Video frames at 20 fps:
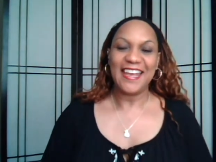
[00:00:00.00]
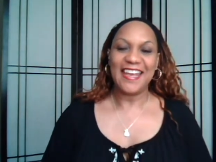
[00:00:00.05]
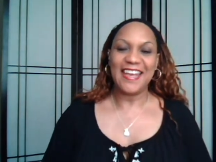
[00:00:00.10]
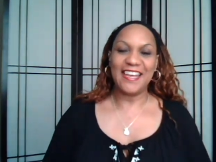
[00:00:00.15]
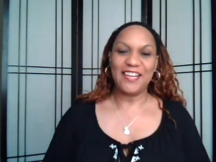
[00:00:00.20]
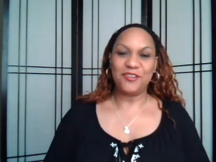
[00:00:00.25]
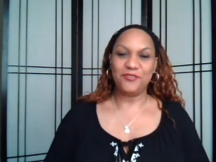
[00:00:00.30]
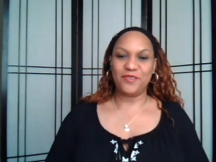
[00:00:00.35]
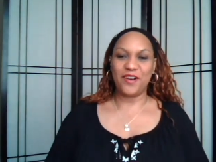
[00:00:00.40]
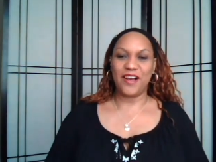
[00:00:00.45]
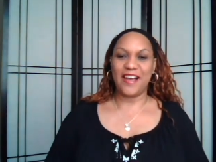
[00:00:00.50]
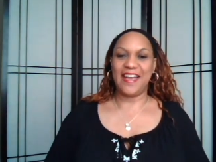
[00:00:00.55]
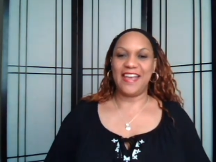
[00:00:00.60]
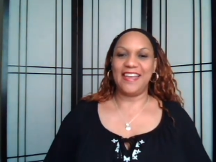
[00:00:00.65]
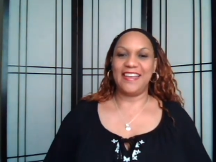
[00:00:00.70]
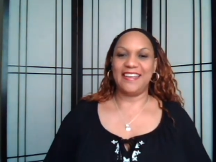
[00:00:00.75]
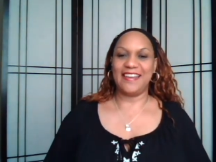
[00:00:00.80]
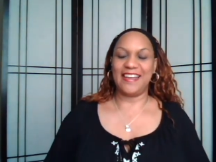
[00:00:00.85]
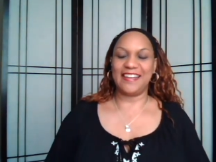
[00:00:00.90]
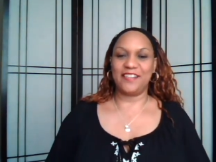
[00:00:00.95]

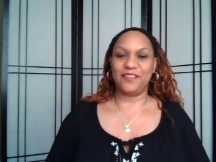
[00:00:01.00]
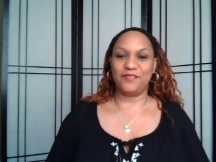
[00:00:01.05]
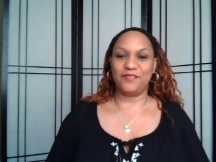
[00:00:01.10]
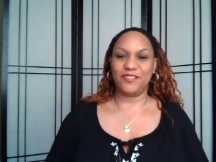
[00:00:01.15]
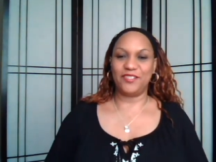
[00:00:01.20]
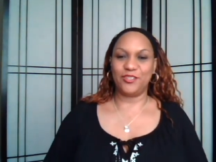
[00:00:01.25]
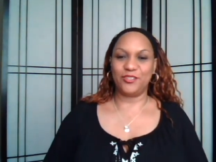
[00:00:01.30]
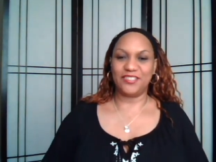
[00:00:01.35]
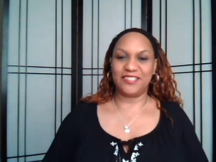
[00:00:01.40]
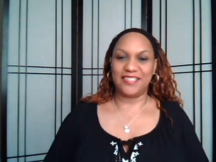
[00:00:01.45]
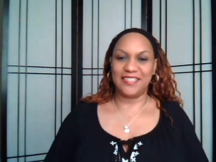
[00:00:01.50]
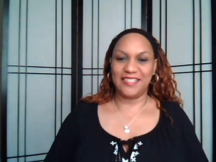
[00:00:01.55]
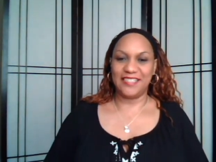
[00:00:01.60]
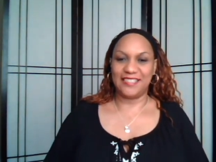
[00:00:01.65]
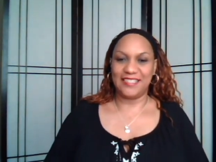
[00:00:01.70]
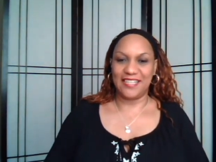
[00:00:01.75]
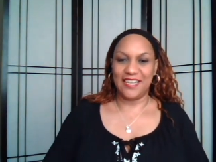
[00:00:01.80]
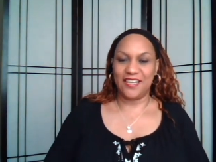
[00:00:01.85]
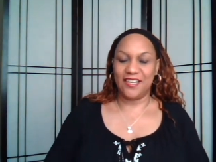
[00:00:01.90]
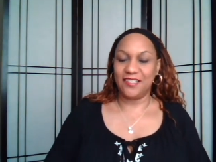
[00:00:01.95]
Anyway, and I give a little
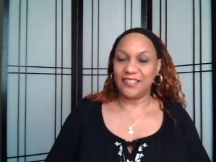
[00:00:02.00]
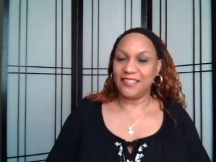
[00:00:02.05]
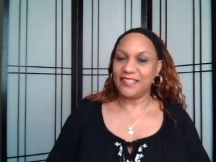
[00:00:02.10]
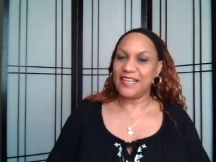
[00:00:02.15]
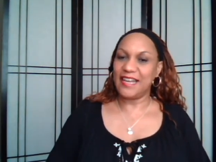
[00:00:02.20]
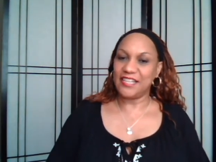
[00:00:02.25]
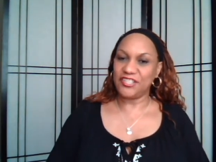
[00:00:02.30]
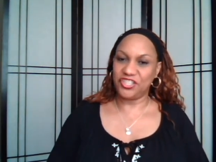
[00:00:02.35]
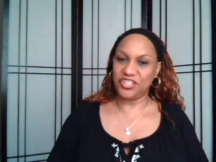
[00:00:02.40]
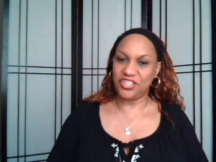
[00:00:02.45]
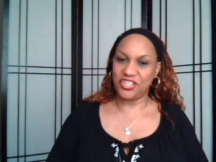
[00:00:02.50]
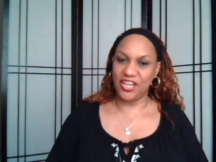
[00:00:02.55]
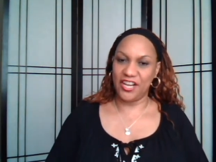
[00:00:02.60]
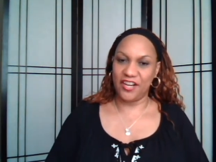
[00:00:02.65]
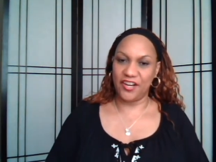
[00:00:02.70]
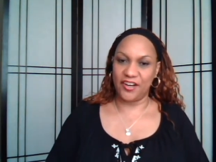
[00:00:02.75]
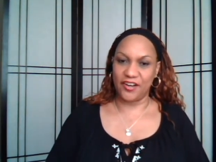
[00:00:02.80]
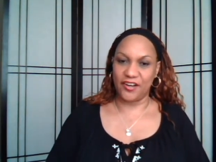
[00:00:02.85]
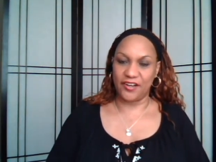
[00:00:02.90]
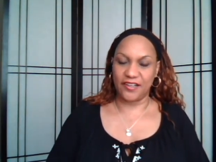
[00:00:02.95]
detail, and I
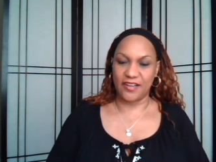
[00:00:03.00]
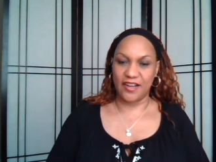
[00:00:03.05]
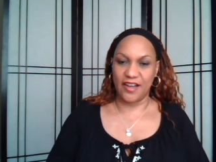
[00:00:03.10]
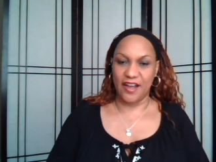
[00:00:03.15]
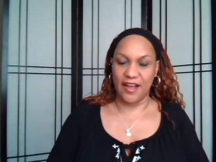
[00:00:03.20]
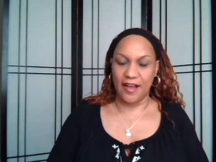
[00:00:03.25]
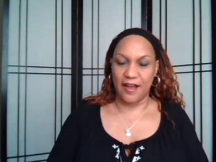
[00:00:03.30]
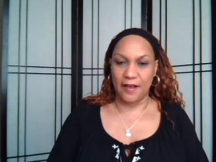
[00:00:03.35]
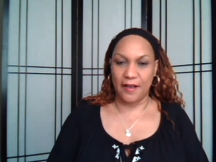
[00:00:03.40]
share